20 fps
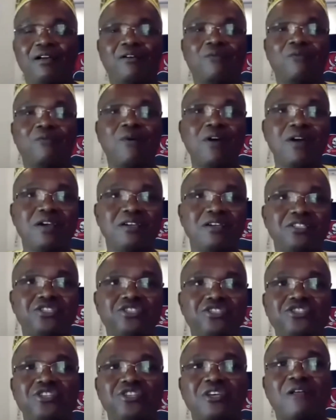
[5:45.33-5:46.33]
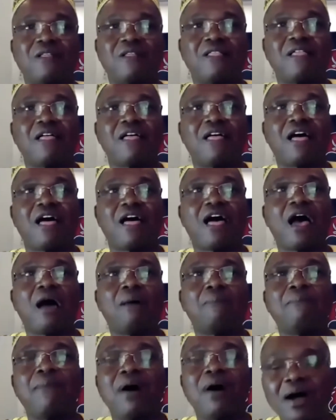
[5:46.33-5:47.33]
was
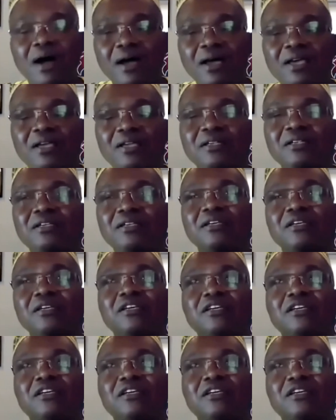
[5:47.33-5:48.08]
a mind